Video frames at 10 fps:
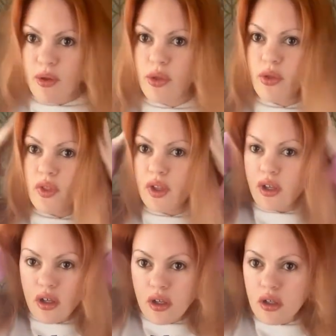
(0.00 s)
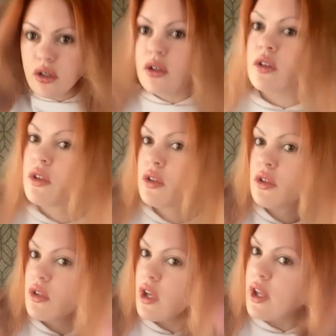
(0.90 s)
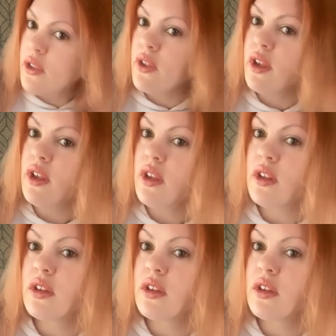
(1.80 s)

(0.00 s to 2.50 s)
thicker, I think.